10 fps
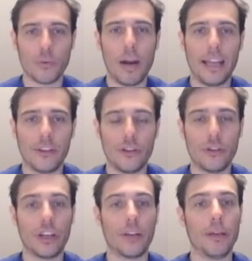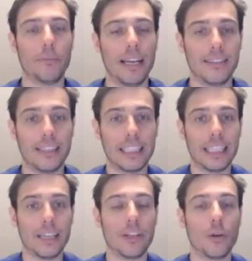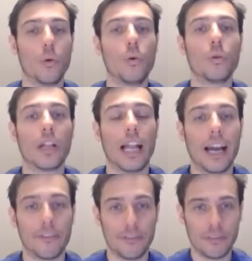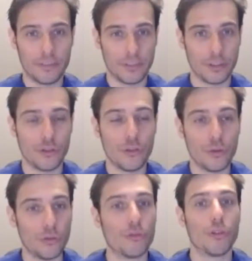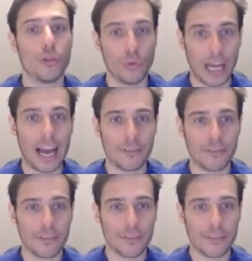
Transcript: way that you're gonna be basically giving all the life to your life.